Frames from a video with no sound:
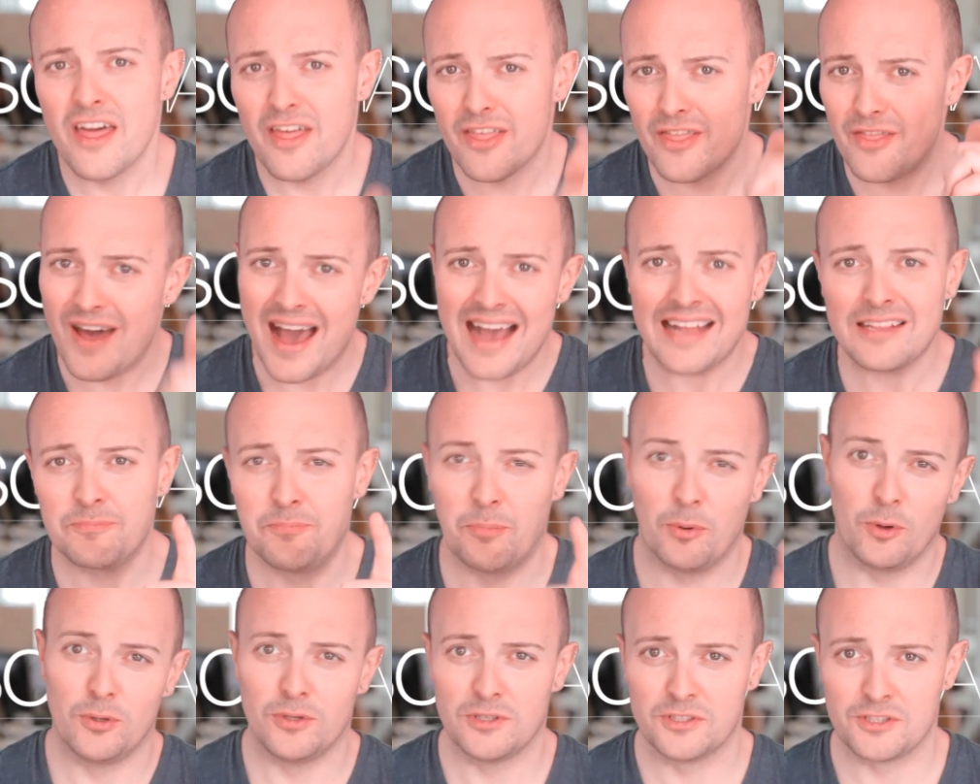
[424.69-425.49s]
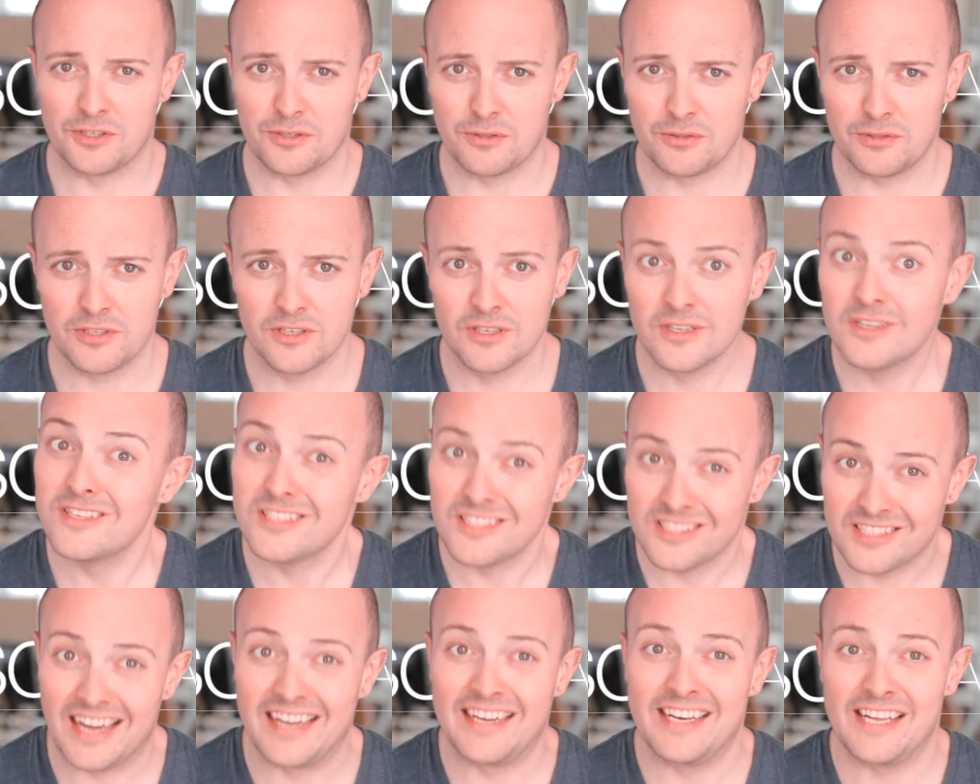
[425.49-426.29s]
That Bald Dude,
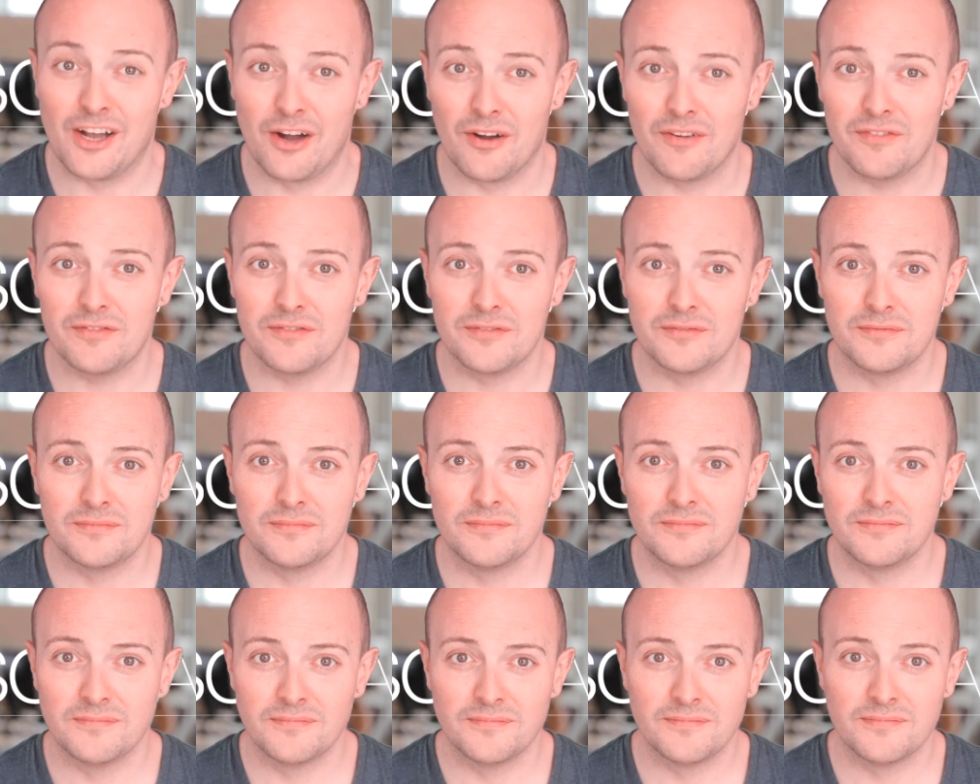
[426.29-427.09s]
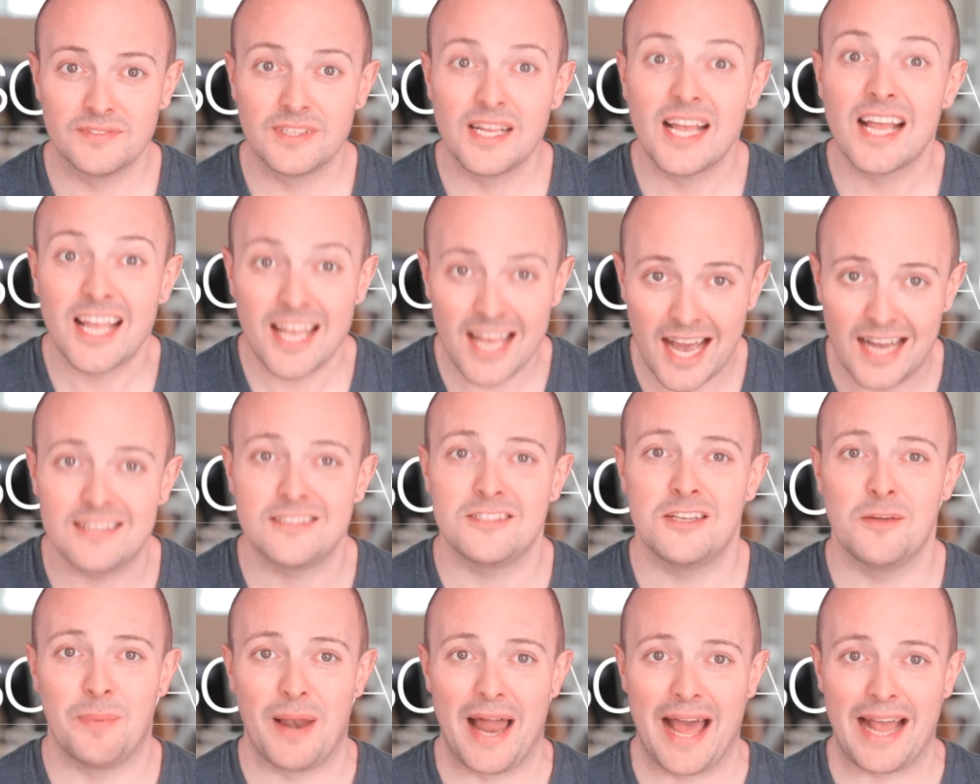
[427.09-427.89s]
signing off. Cut
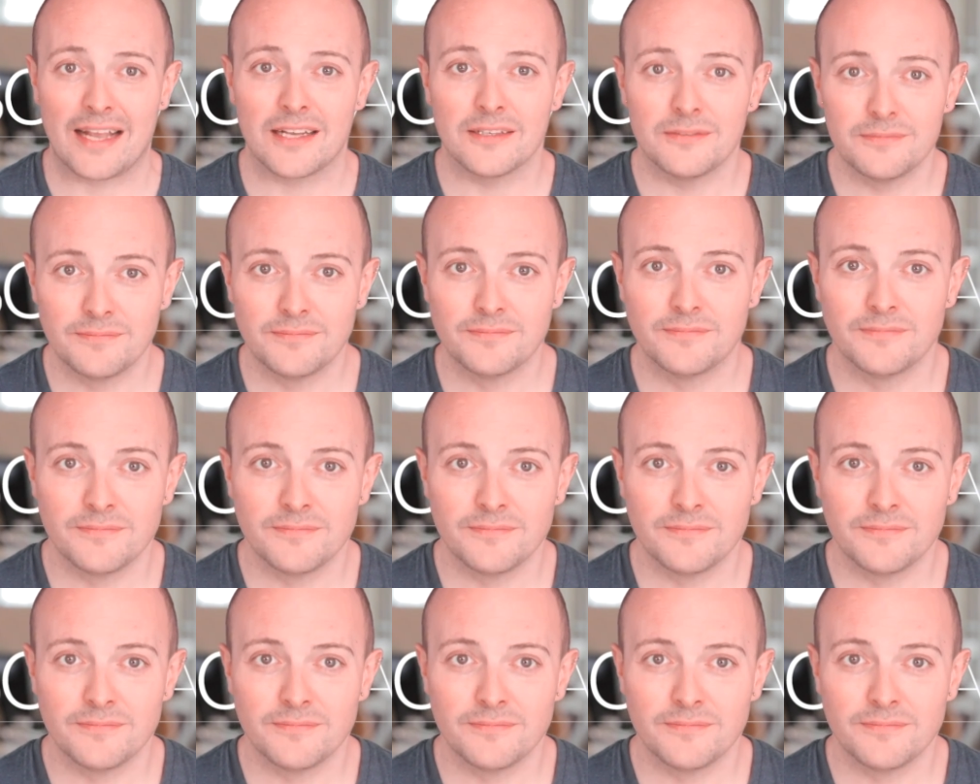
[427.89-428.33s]
to black.